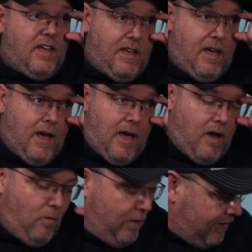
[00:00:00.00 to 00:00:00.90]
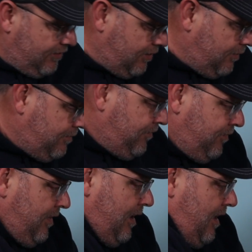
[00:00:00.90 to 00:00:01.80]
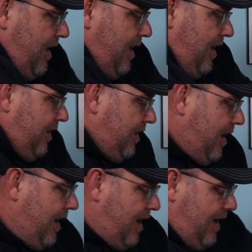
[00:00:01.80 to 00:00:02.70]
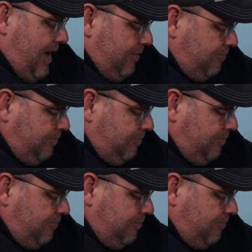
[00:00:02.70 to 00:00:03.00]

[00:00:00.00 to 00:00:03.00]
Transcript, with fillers: uh, week or two. Um,